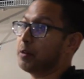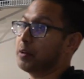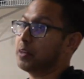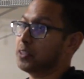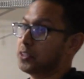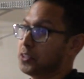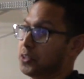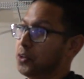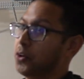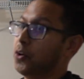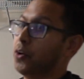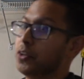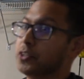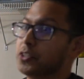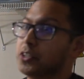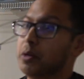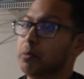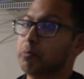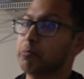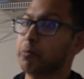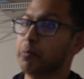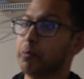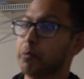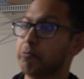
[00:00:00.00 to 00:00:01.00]
Because the cars
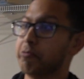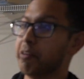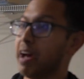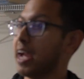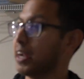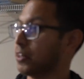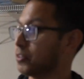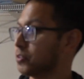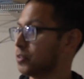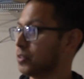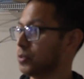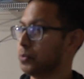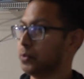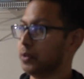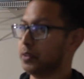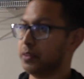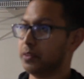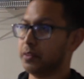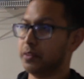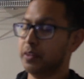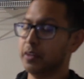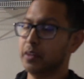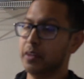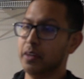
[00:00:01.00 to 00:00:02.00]
come from the factory
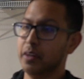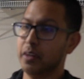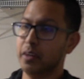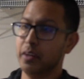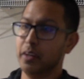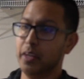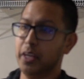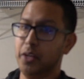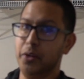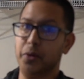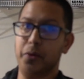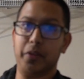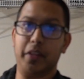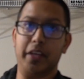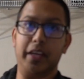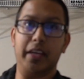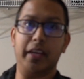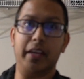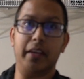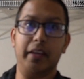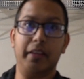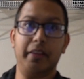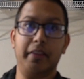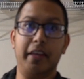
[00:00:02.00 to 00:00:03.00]
with, you know,
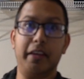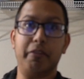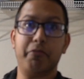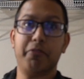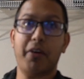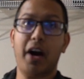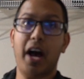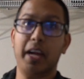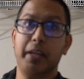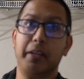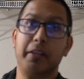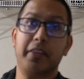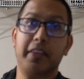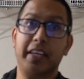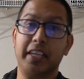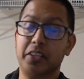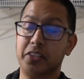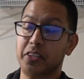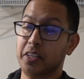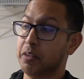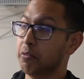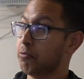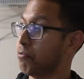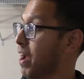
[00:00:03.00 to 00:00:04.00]
they find
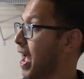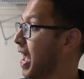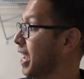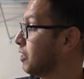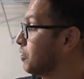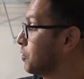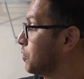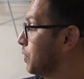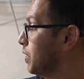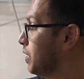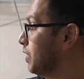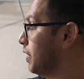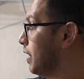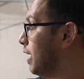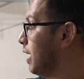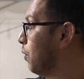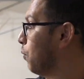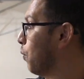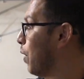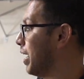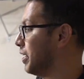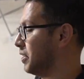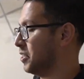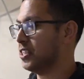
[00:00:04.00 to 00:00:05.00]
things in the factory and they
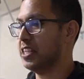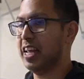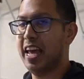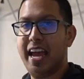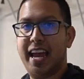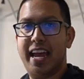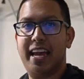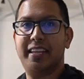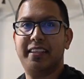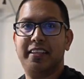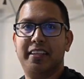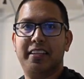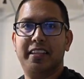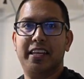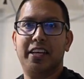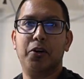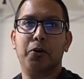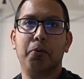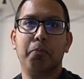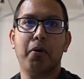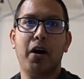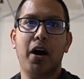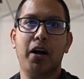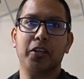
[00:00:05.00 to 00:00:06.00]
wet sand and they
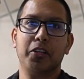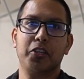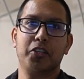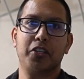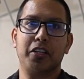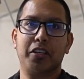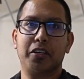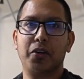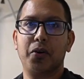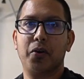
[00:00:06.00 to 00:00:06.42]
don't polish it